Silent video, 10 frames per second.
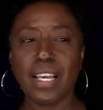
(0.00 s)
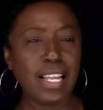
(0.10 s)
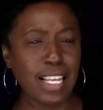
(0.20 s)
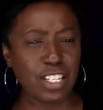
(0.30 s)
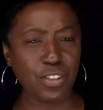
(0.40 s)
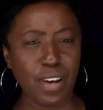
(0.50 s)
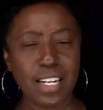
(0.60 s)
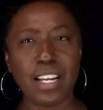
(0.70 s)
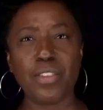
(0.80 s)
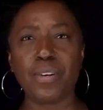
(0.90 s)
Let's try
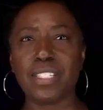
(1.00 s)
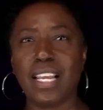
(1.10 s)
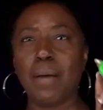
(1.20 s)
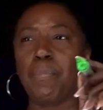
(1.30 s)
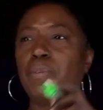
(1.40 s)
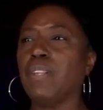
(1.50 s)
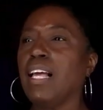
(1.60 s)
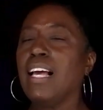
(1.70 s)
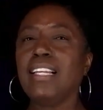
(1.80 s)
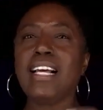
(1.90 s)
another example.
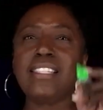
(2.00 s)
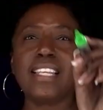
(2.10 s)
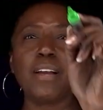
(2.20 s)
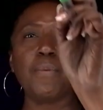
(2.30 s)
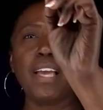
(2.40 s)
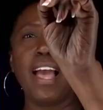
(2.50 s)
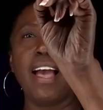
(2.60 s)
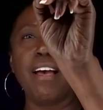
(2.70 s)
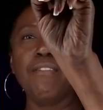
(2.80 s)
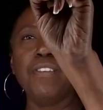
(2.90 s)
Let's say we
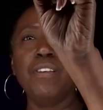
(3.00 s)
have